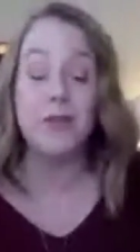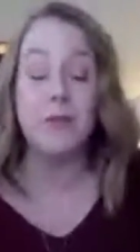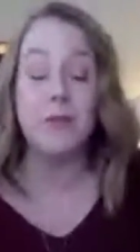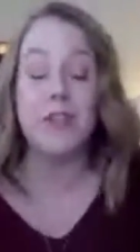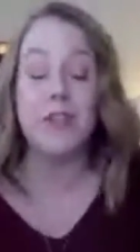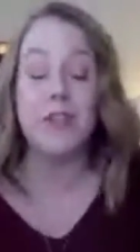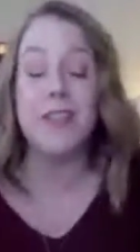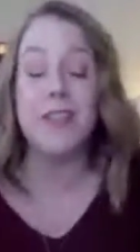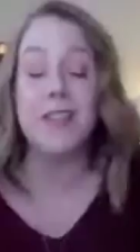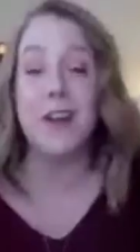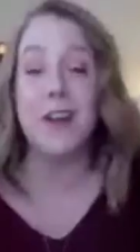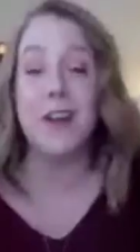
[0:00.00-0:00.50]

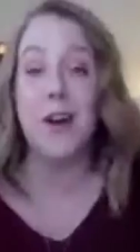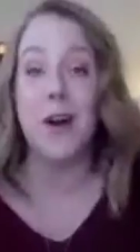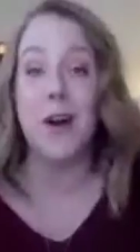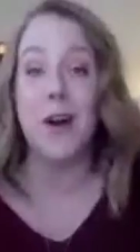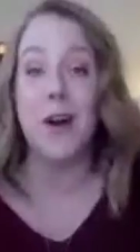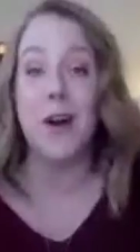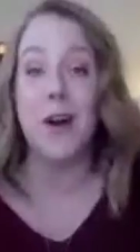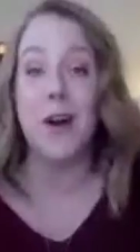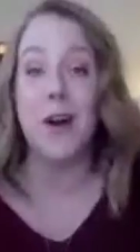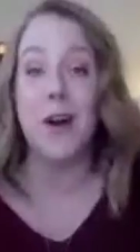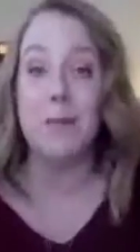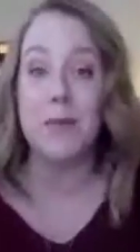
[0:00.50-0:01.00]
which is
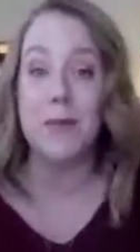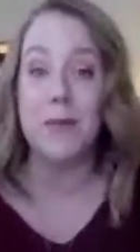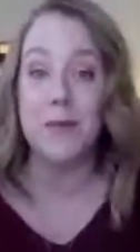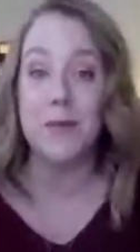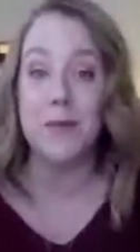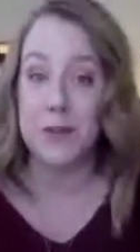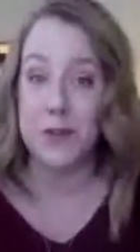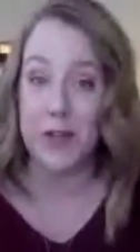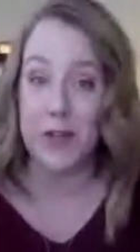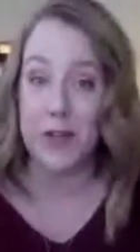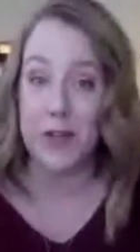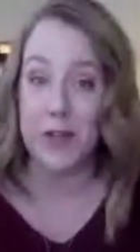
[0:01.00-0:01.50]
our member
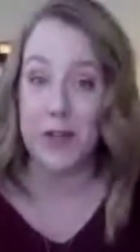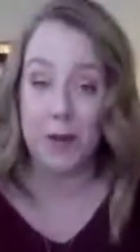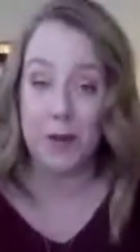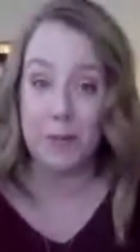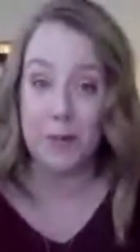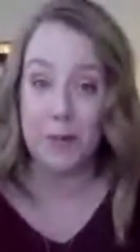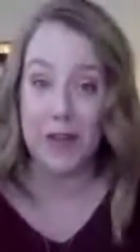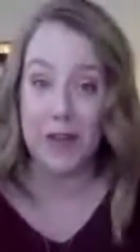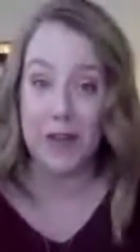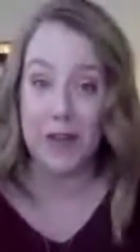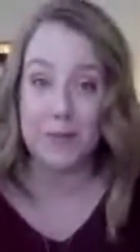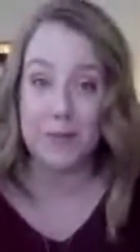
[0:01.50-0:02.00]
retreat
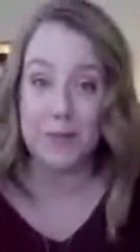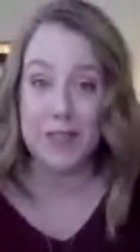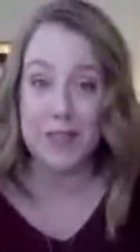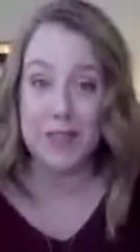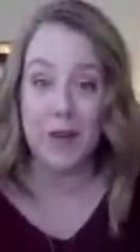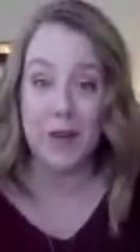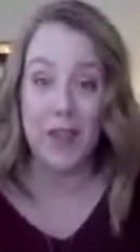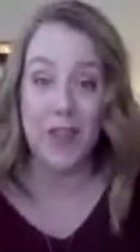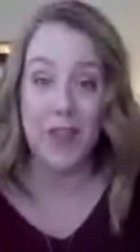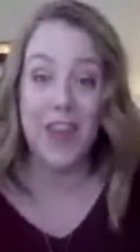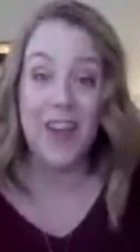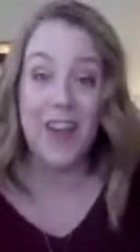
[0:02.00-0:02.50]
coming up this month.